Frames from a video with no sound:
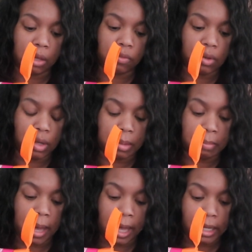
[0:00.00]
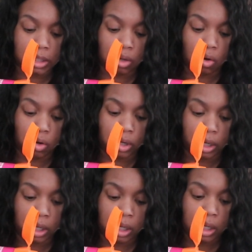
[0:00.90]
If you didn't pass
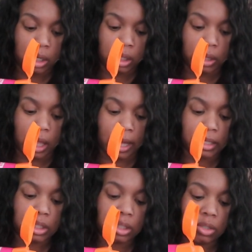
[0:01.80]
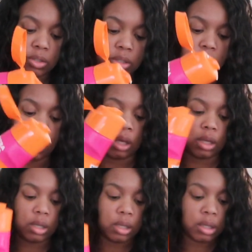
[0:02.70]
on last Tuesday,
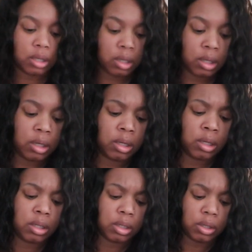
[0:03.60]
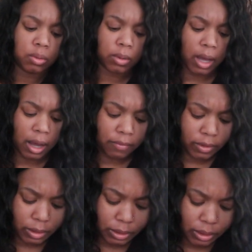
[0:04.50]
you will have
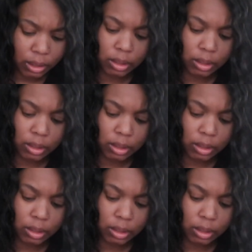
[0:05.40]
it